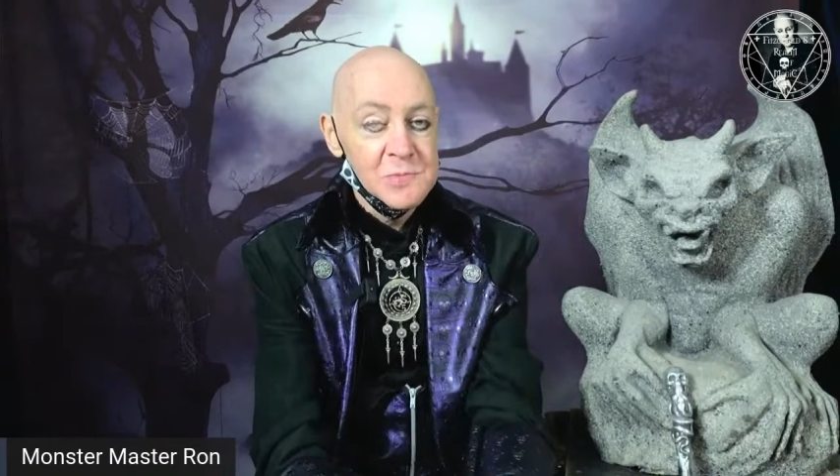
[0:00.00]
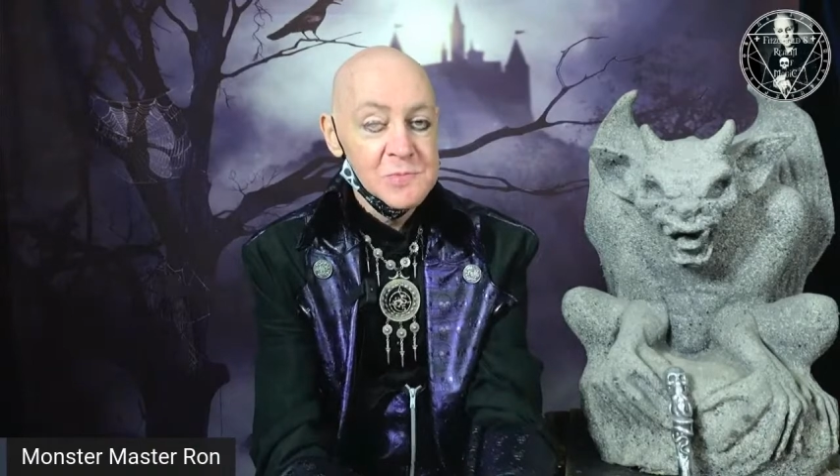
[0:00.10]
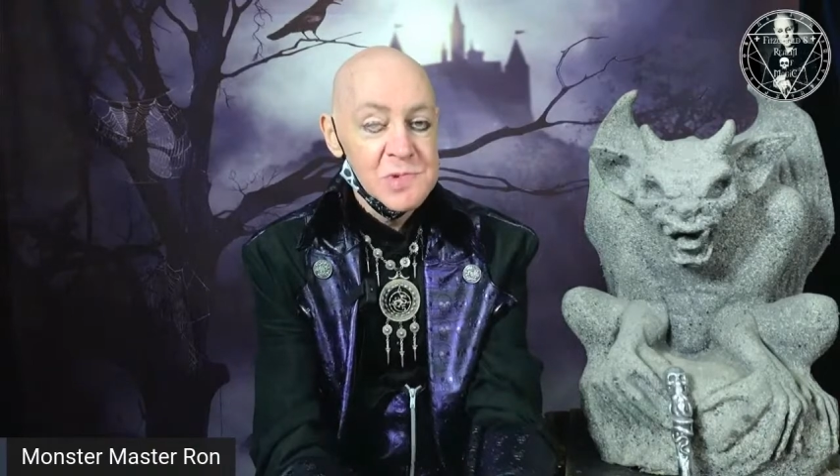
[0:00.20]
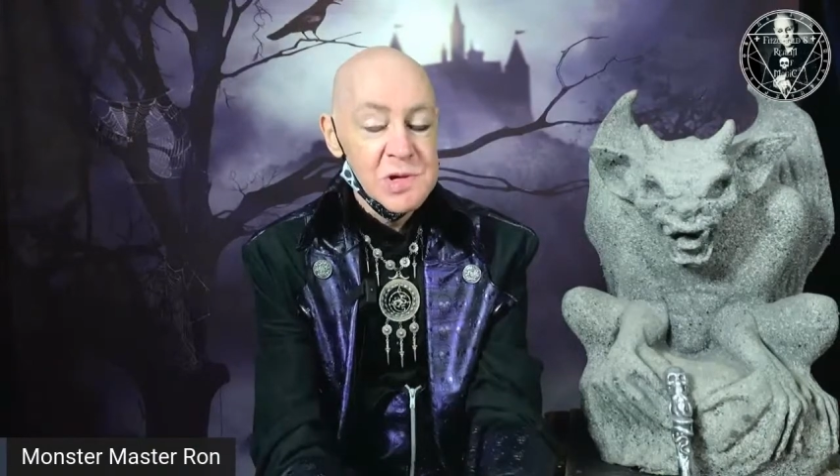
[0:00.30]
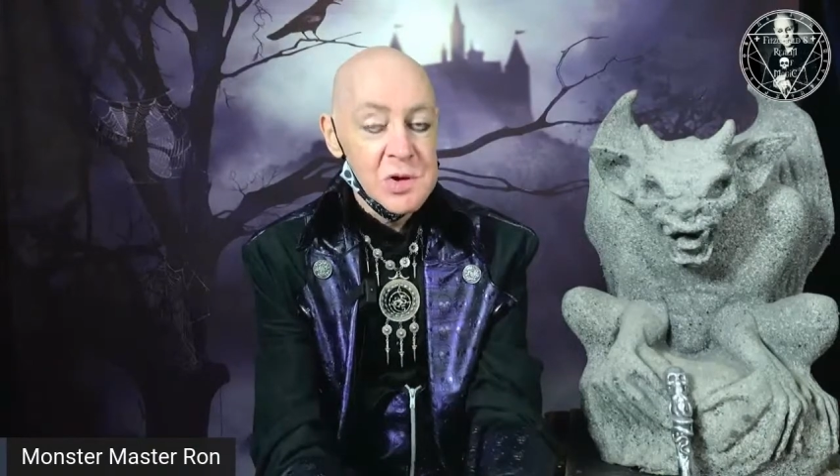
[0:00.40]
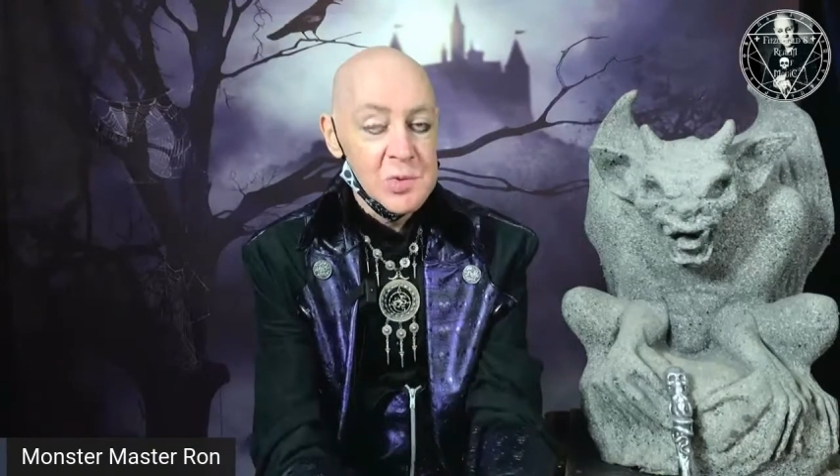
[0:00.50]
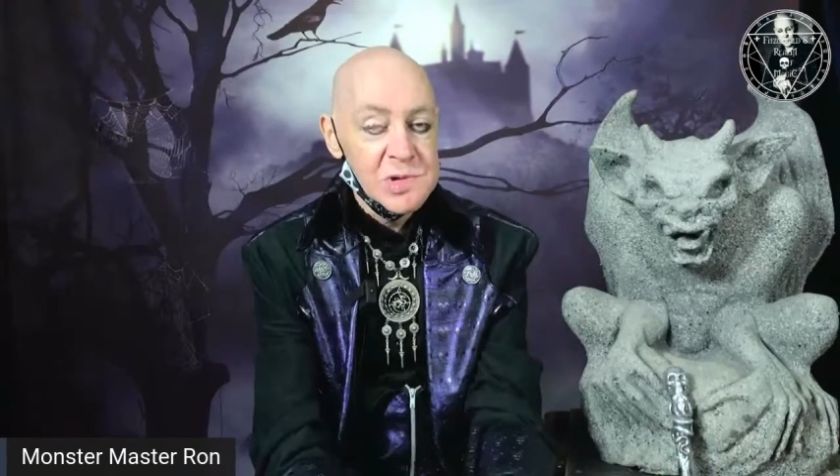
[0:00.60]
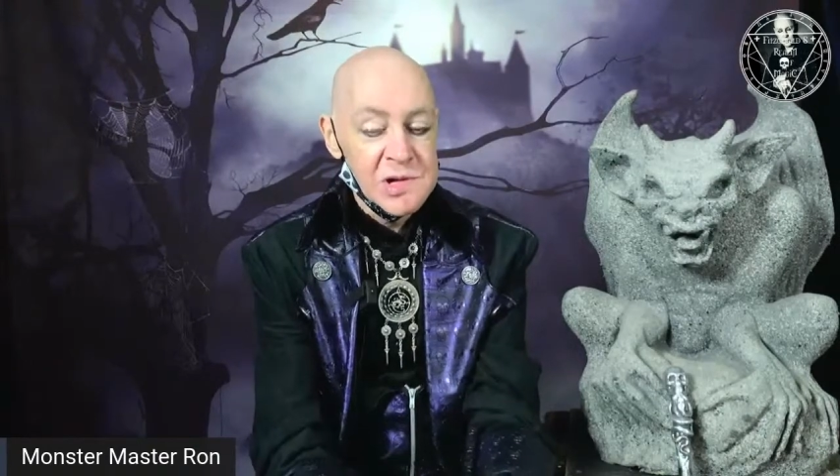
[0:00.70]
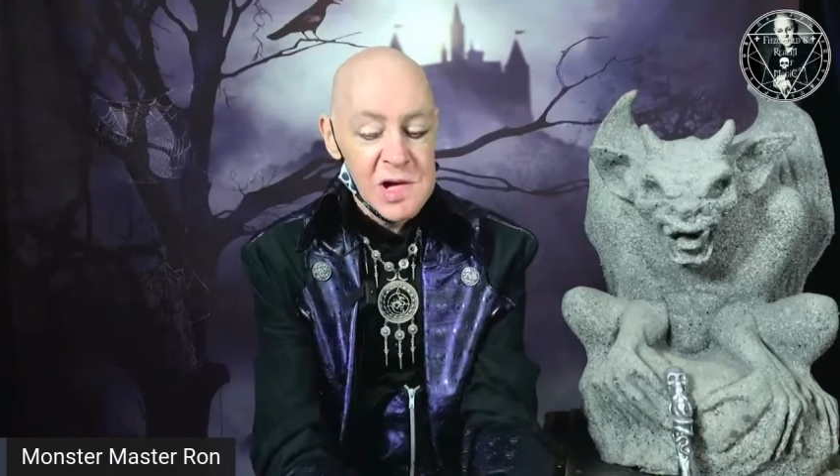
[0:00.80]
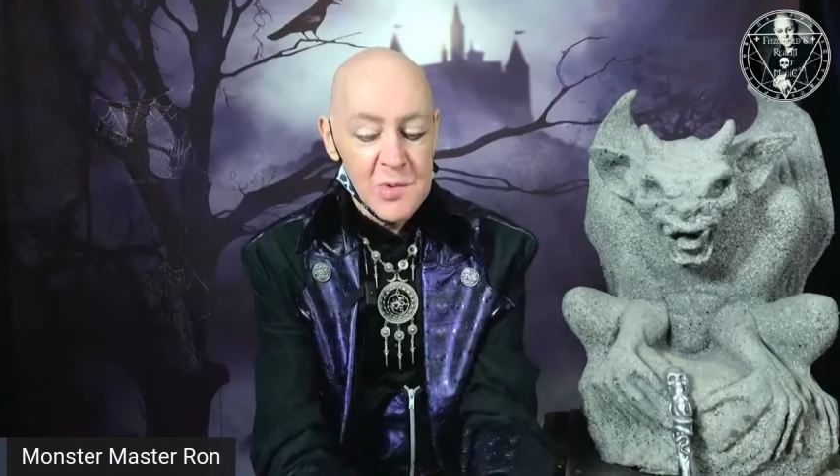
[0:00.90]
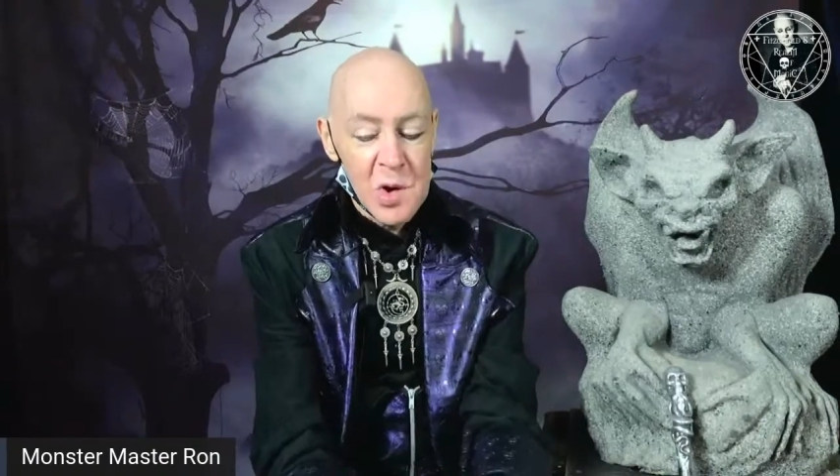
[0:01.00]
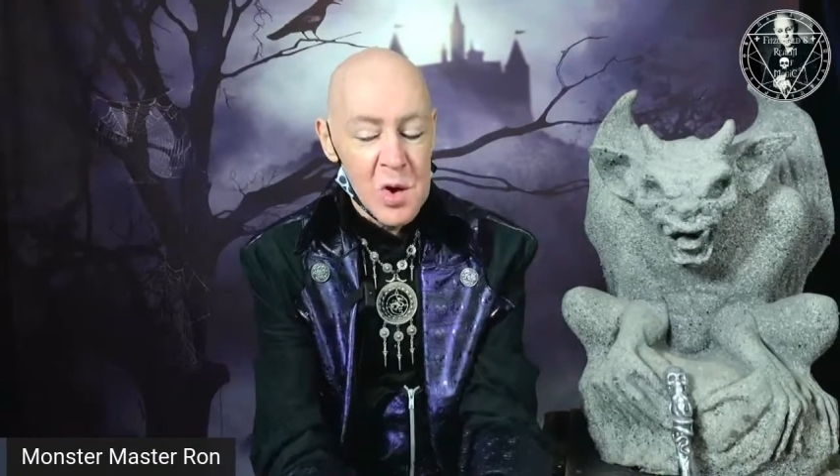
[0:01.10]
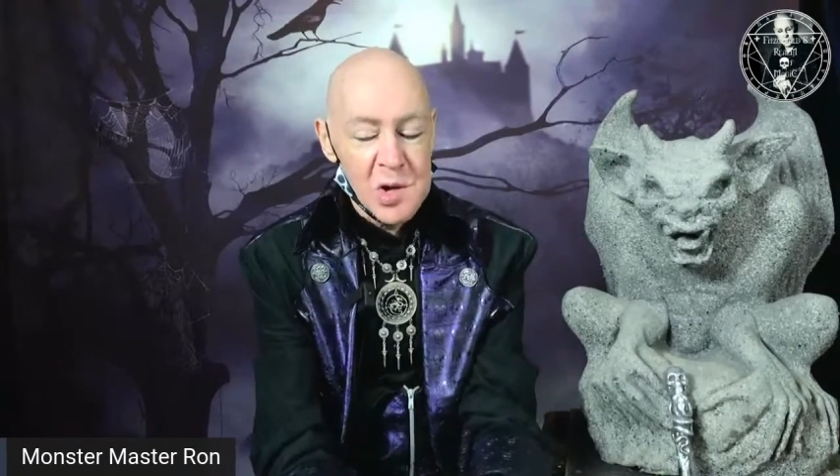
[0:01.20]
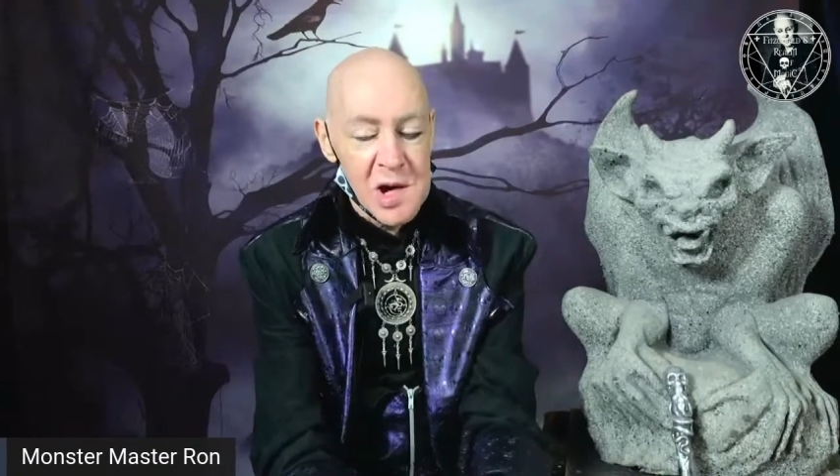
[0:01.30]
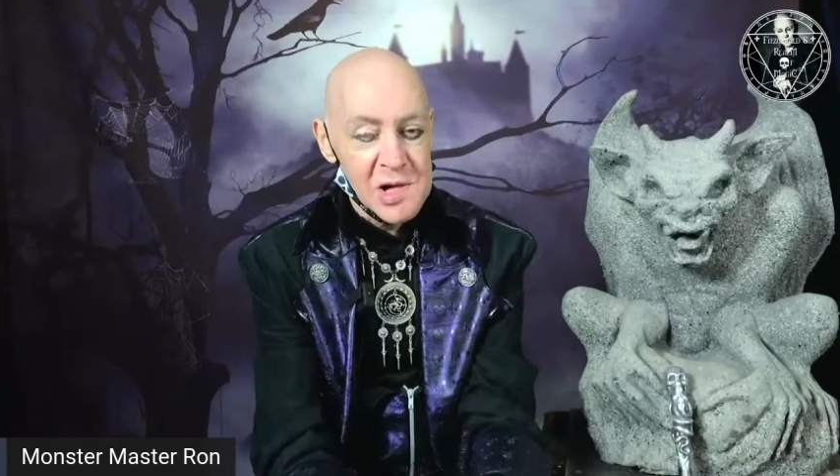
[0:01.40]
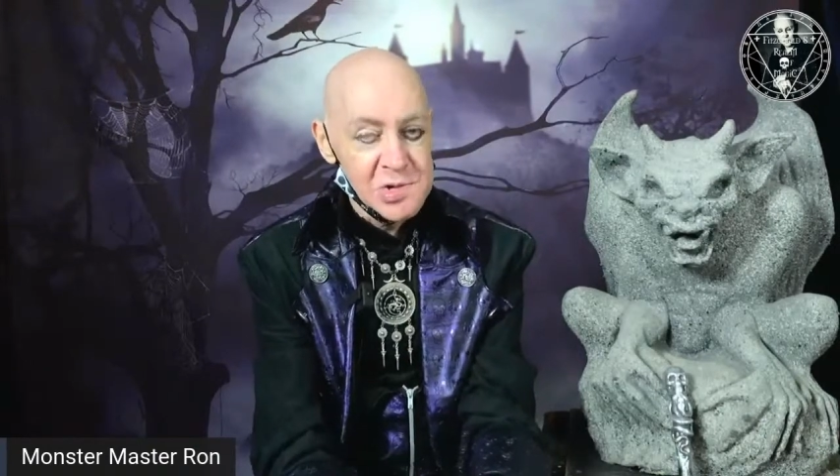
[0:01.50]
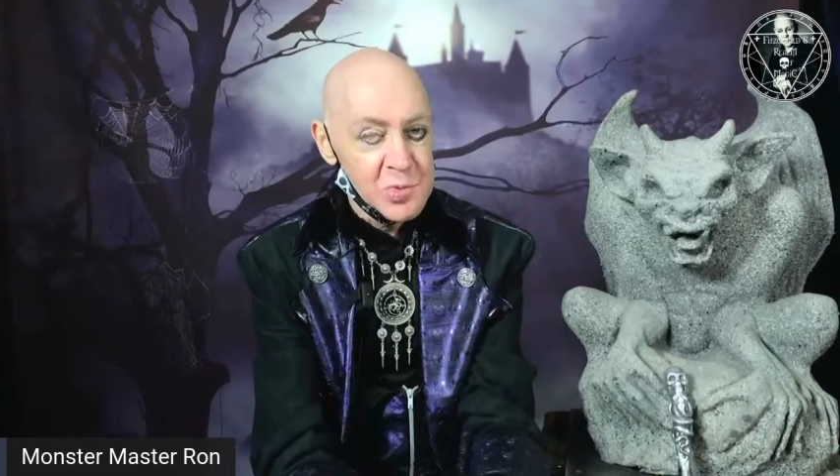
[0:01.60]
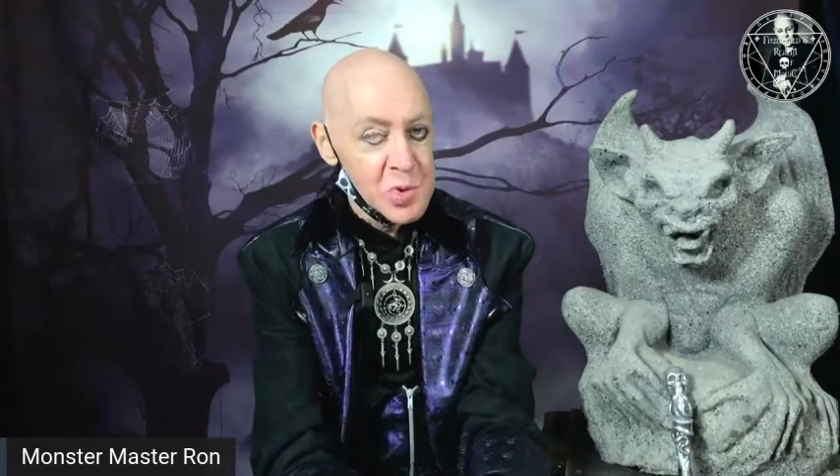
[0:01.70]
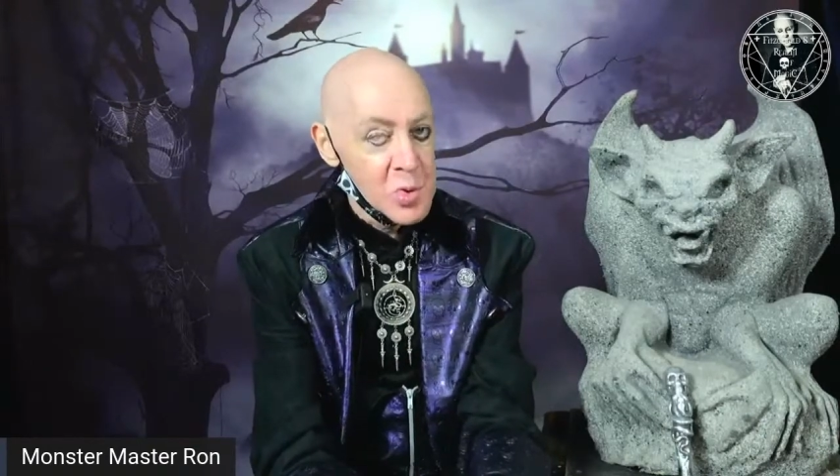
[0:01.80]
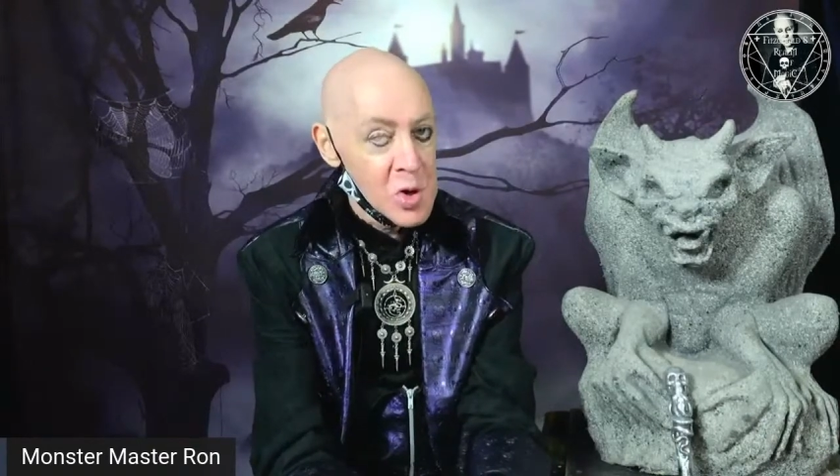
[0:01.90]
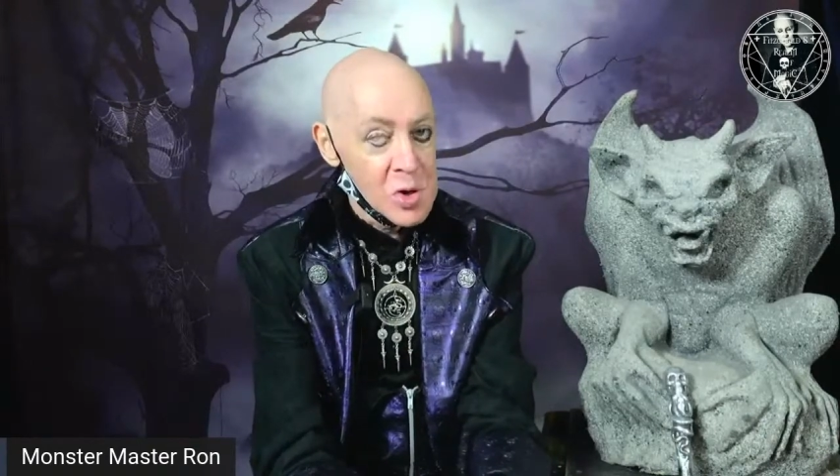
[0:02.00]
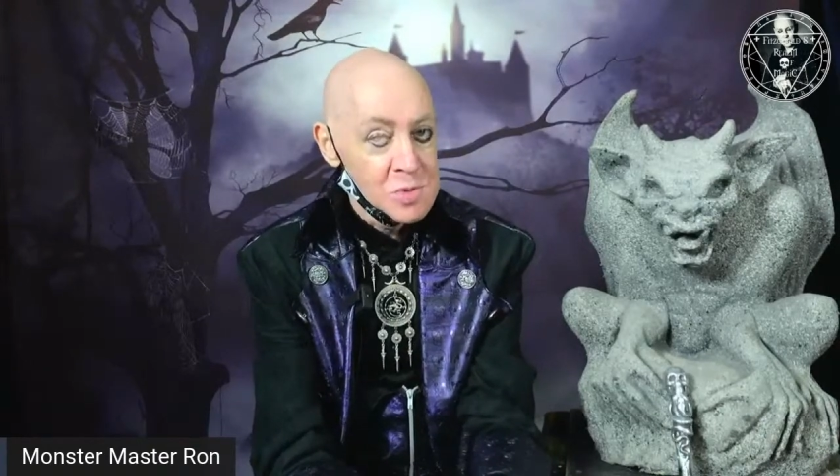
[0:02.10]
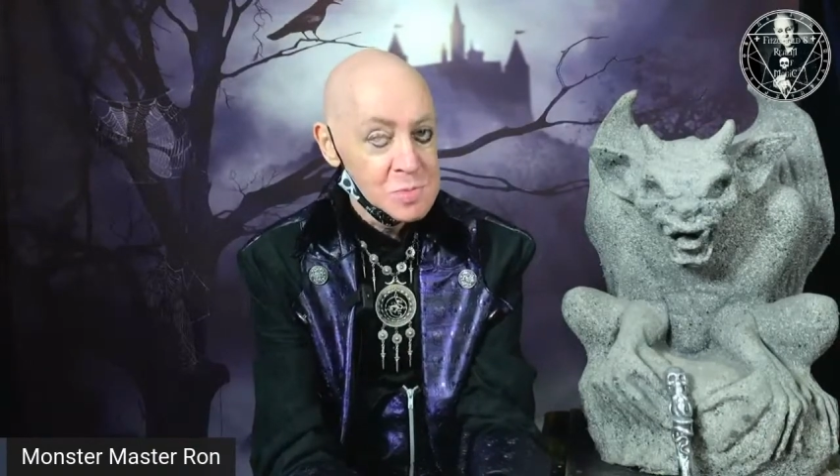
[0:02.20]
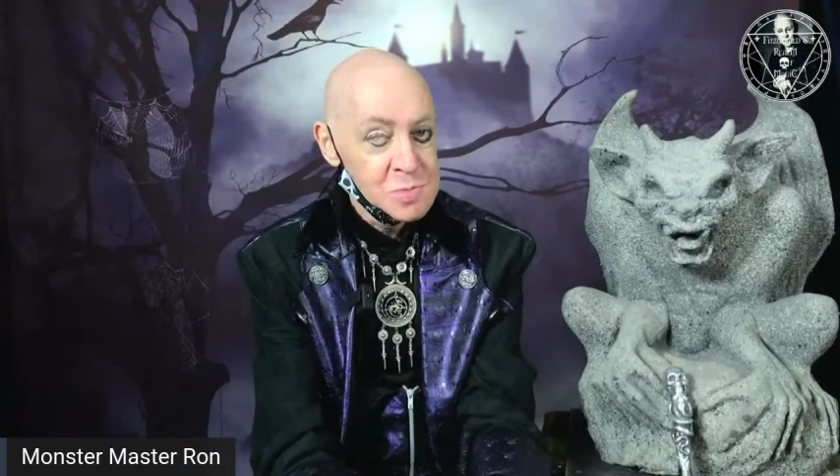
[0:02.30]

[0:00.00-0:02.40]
you know, going to have all kinds of cool